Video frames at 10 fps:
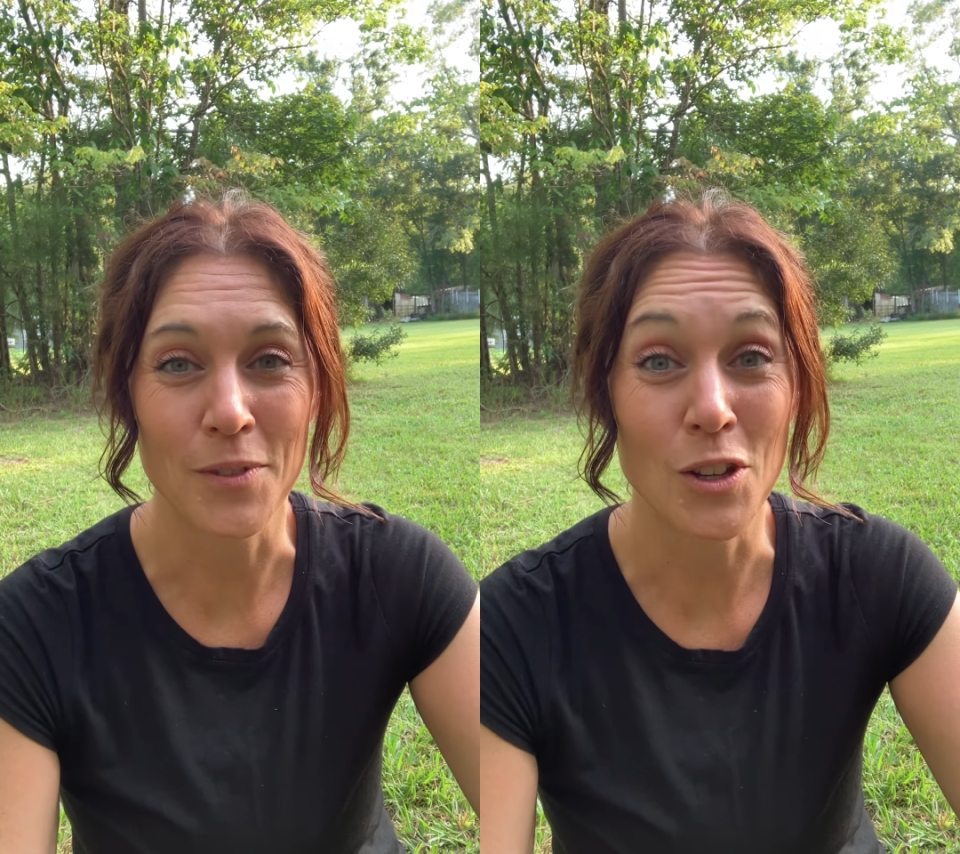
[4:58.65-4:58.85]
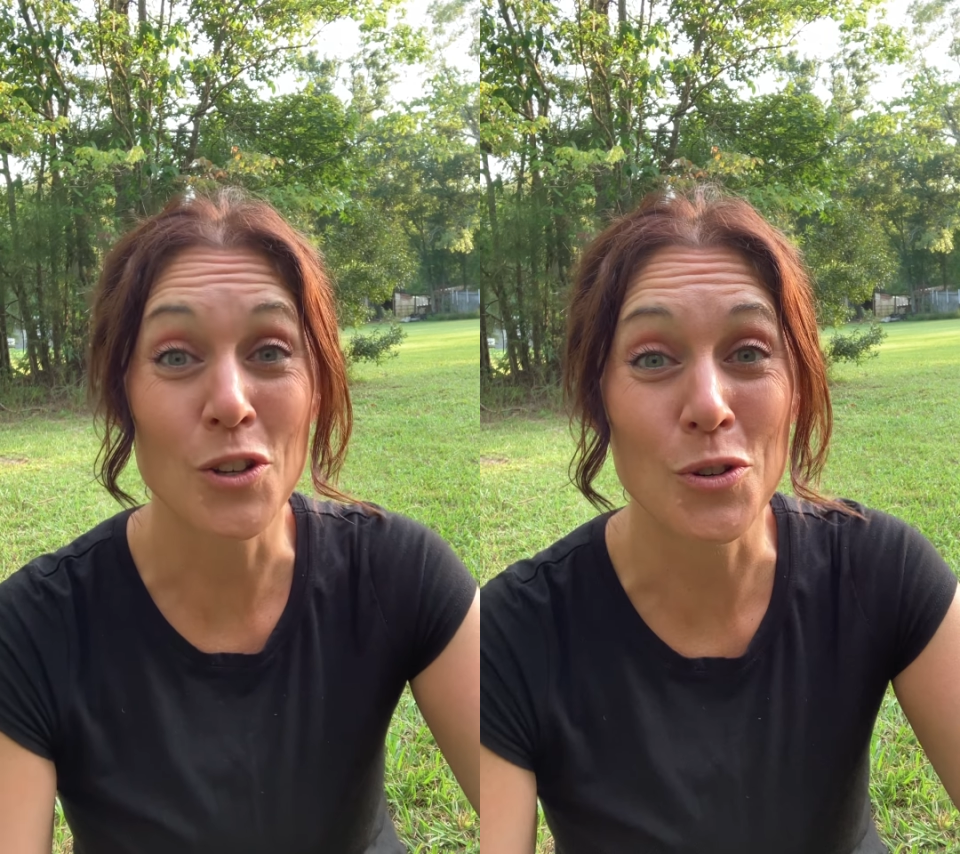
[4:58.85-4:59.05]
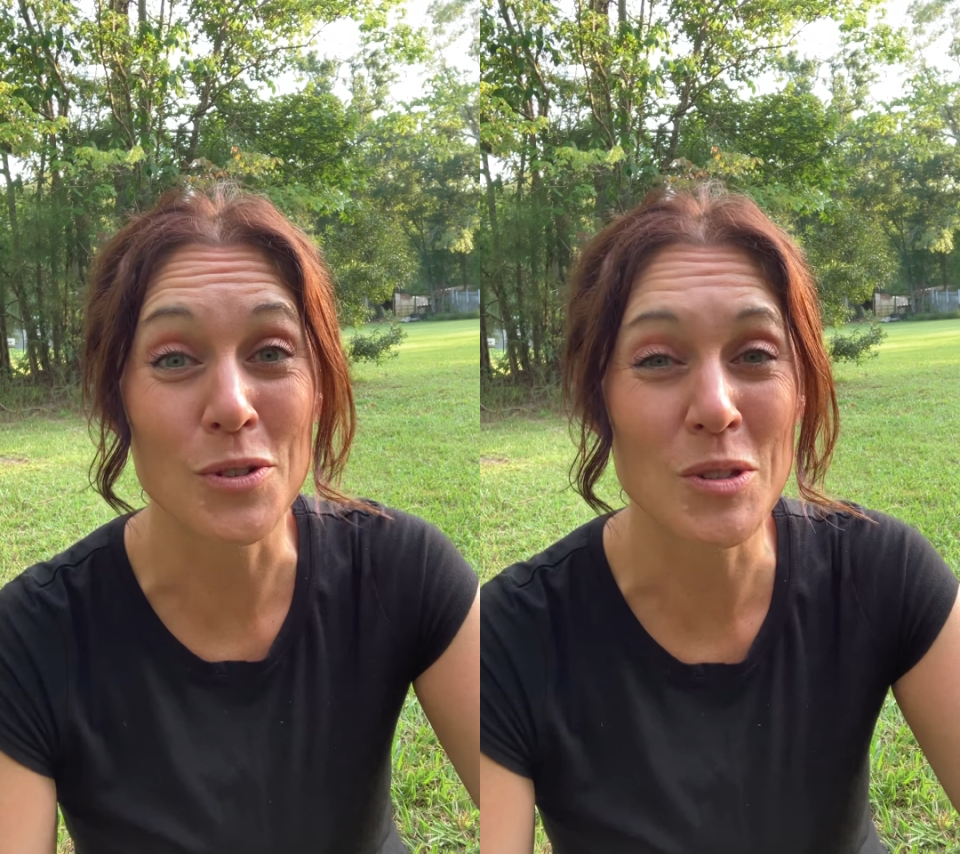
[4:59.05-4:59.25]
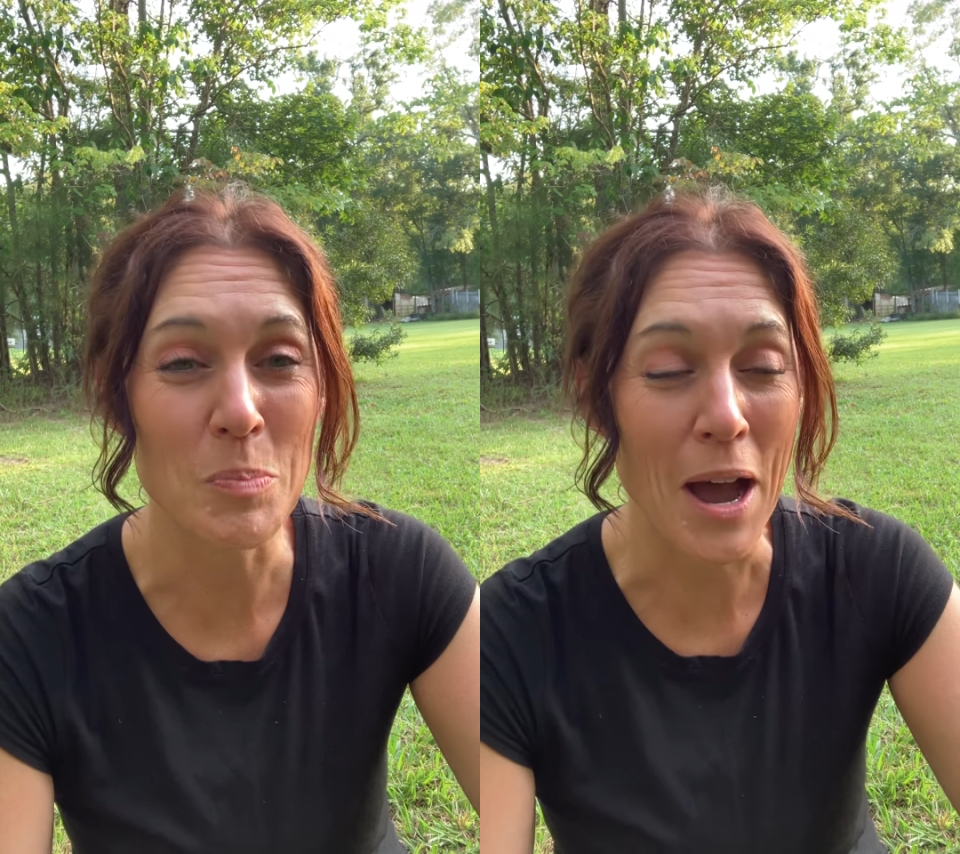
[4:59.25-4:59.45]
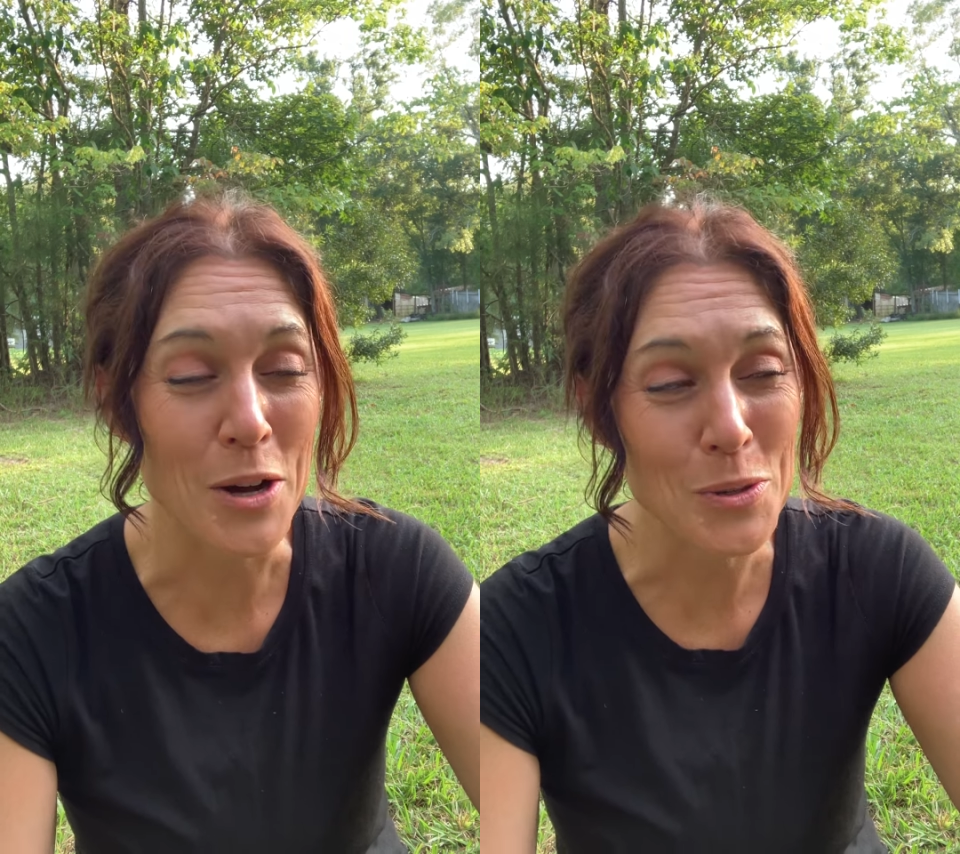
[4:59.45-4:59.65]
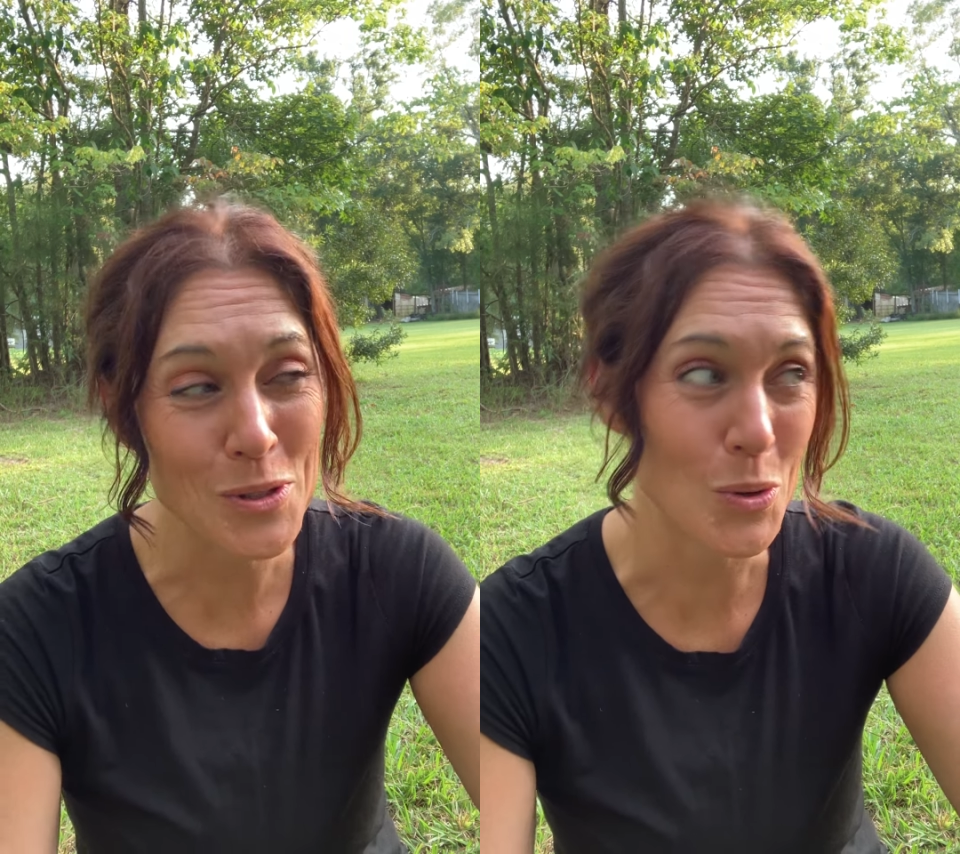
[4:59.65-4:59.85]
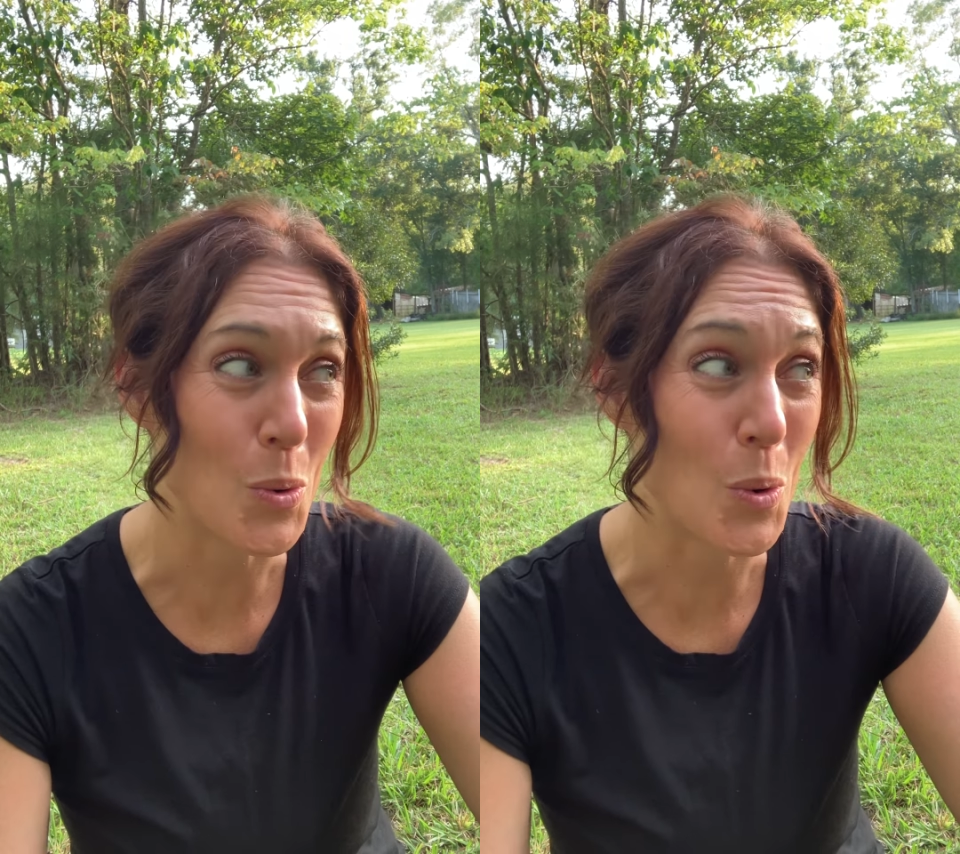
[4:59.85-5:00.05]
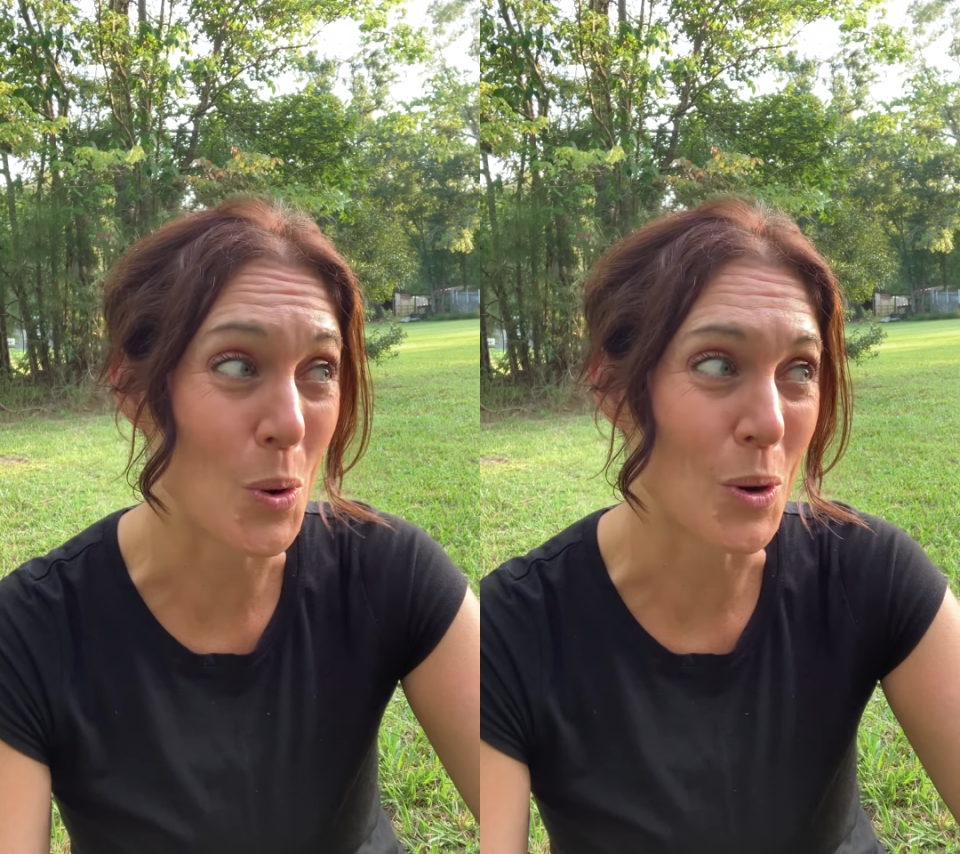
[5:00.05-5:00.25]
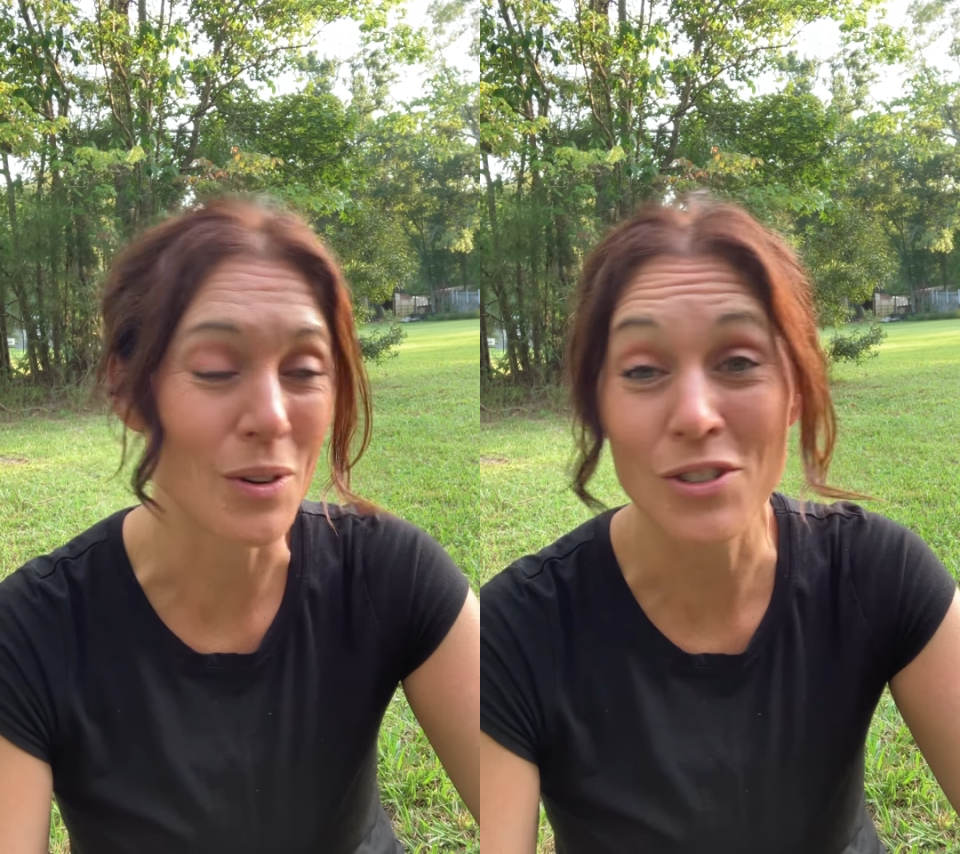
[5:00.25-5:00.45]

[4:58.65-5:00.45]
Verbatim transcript: your spouse or